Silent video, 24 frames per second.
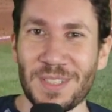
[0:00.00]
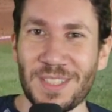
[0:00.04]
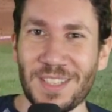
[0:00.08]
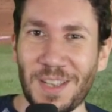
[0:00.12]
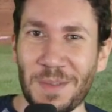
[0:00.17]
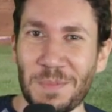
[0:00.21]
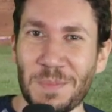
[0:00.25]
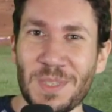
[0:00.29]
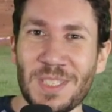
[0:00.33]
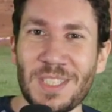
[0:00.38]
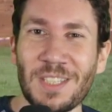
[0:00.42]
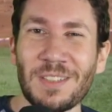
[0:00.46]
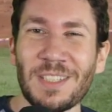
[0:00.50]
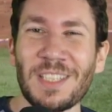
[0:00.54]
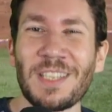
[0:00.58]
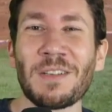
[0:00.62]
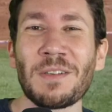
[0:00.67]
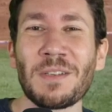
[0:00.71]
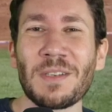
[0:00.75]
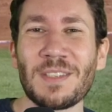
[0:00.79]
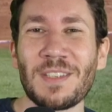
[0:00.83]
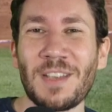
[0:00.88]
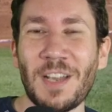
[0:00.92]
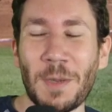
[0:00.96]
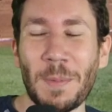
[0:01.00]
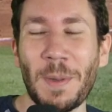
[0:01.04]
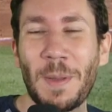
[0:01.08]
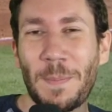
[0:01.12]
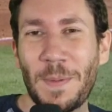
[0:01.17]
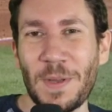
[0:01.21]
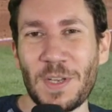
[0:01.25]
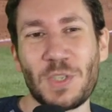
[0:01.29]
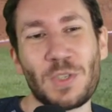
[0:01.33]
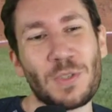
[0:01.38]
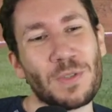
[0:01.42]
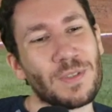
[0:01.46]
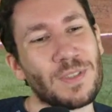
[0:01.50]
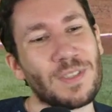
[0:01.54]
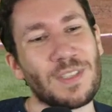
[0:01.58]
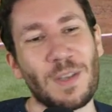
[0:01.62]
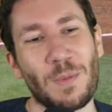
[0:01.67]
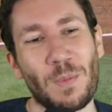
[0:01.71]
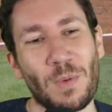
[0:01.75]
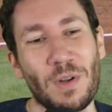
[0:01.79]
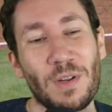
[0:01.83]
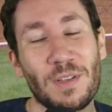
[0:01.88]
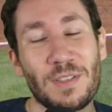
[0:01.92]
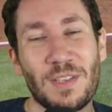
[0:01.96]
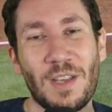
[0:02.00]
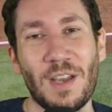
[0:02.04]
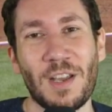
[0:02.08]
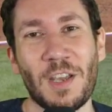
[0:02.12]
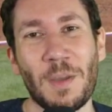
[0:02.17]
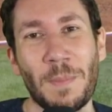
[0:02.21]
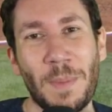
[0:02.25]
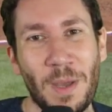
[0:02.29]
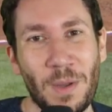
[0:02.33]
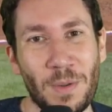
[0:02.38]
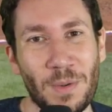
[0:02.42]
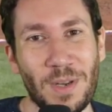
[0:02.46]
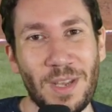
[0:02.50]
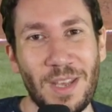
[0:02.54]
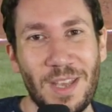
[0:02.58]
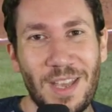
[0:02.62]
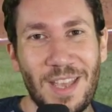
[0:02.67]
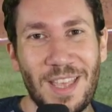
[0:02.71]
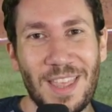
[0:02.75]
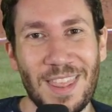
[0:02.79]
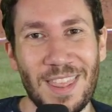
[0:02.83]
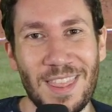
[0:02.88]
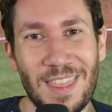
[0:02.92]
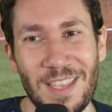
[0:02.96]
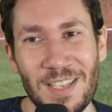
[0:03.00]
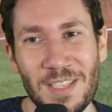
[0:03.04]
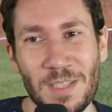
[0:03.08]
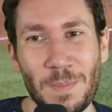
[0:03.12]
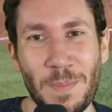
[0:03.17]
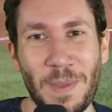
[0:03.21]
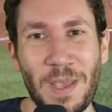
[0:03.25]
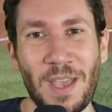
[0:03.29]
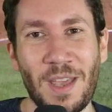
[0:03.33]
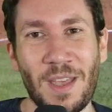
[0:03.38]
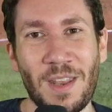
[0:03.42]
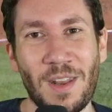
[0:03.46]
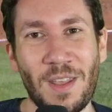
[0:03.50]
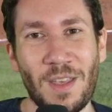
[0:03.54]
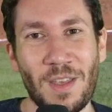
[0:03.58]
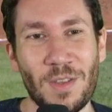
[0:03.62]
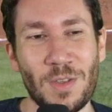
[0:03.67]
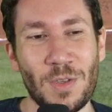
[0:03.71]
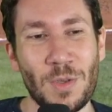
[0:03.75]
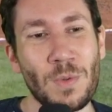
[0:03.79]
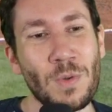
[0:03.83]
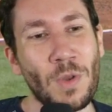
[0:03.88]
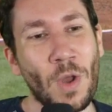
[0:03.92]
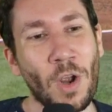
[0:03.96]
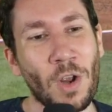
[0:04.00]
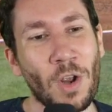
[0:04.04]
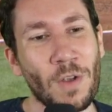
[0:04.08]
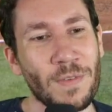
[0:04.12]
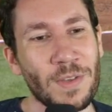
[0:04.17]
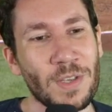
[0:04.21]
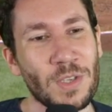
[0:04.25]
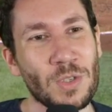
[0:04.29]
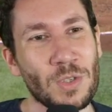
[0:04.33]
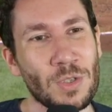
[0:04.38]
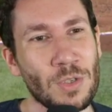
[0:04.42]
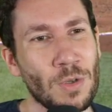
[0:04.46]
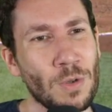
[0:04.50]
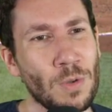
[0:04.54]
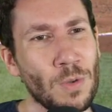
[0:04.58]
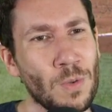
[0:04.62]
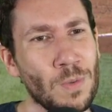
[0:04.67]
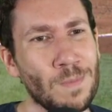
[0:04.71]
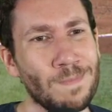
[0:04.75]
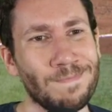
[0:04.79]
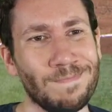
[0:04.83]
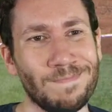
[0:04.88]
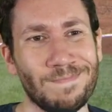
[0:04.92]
I'm still here to talk about pitchers, and we're going to talk about this man, Yu Darvish, who